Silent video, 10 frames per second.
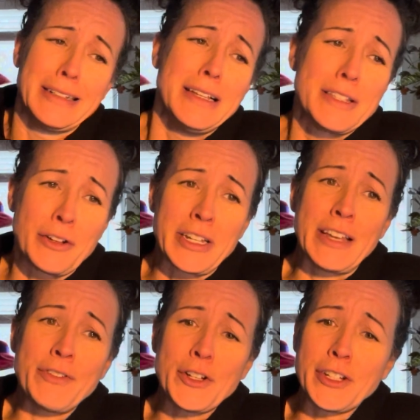So to
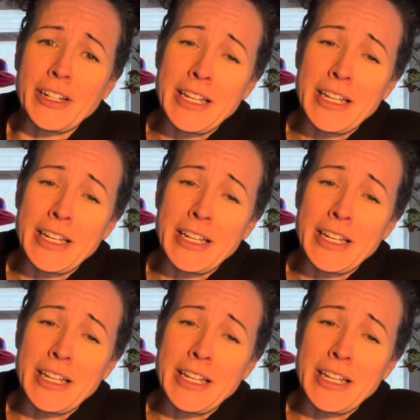give you a little